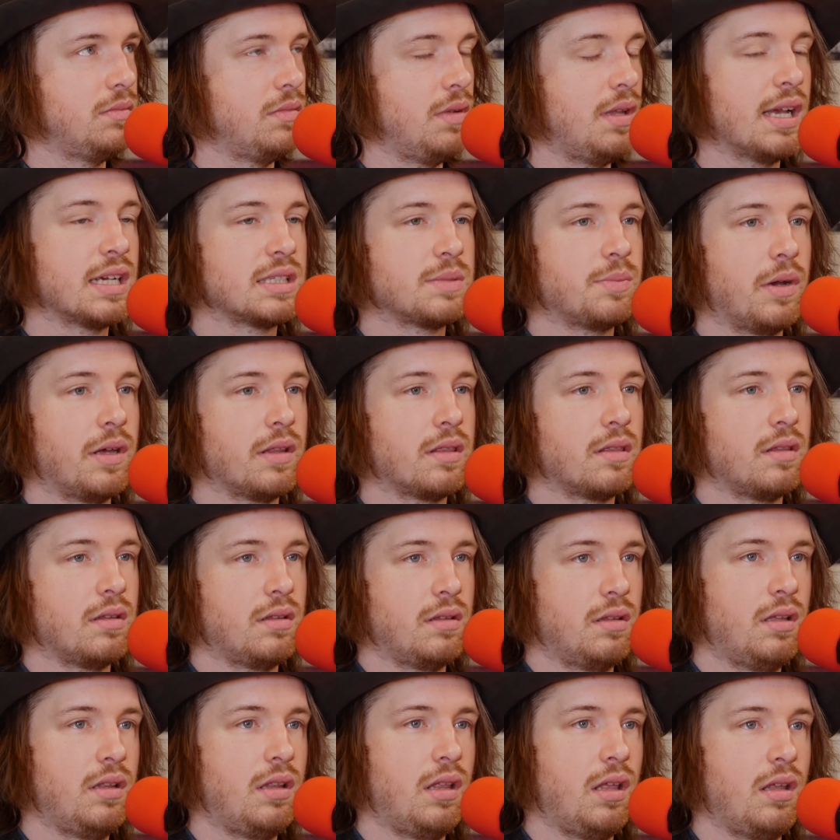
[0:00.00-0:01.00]
next month,
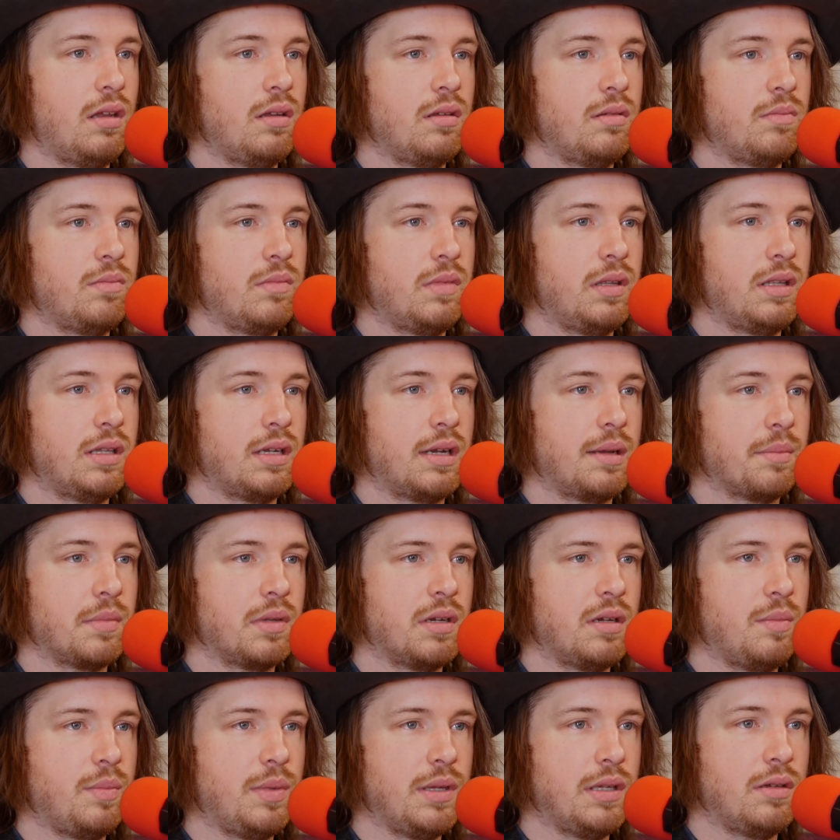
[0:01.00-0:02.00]
and then I'm
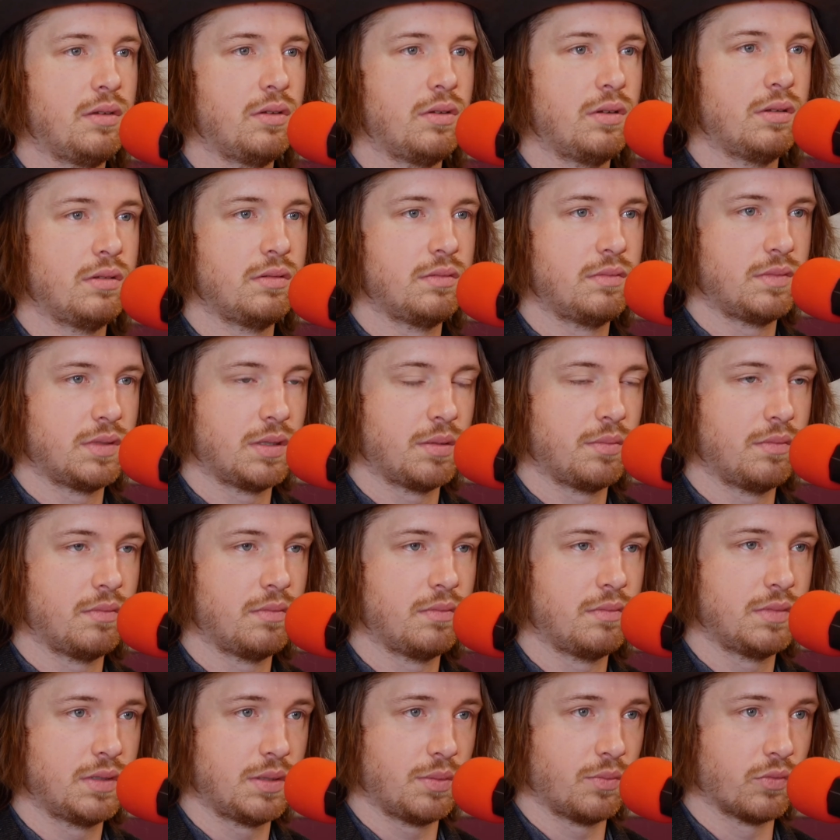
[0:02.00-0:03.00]
going to be doing
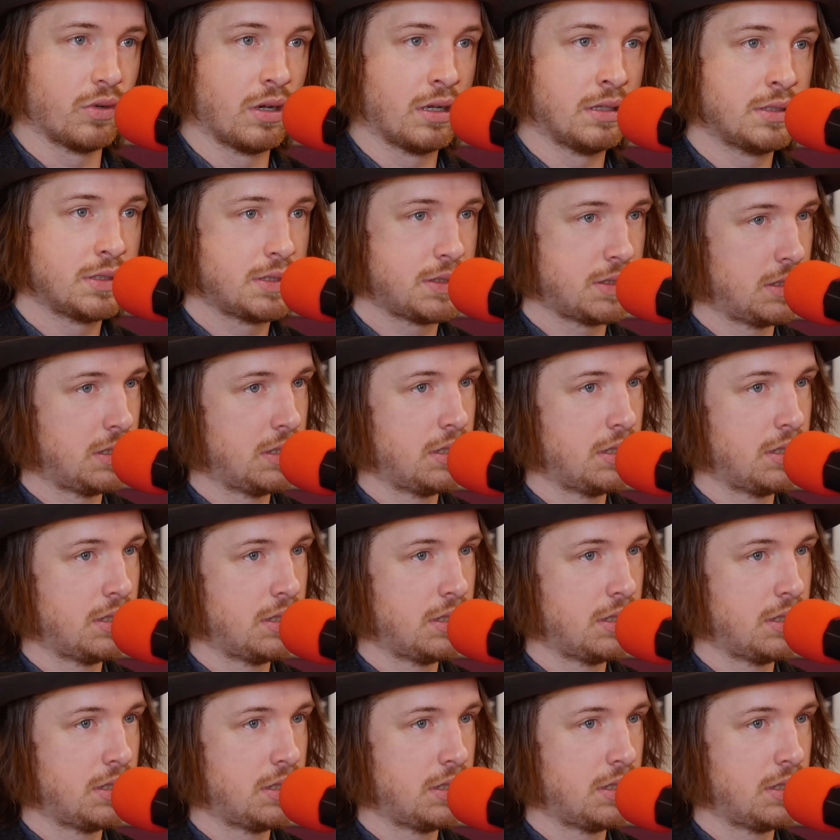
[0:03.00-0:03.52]
some runs.